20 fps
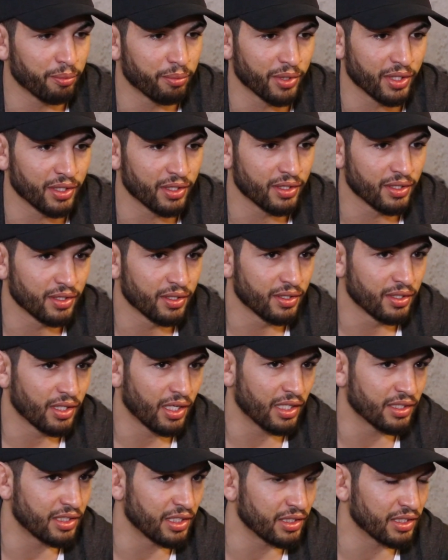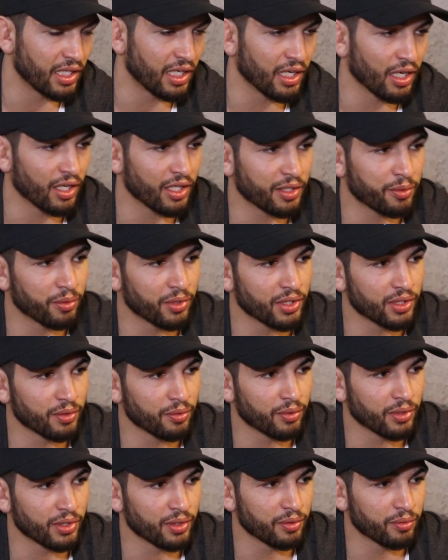But I think they liked
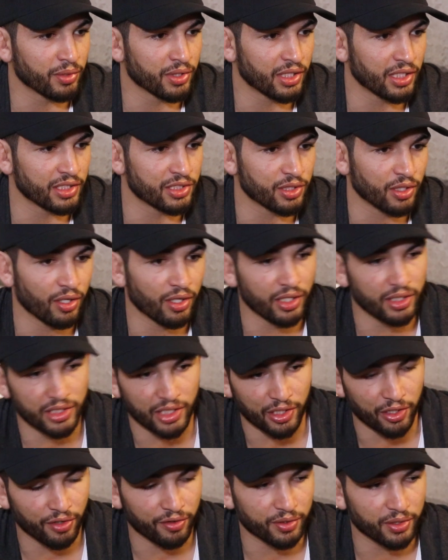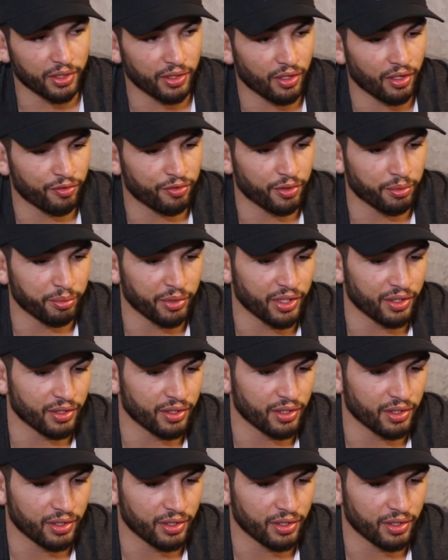what they saw, and they offered me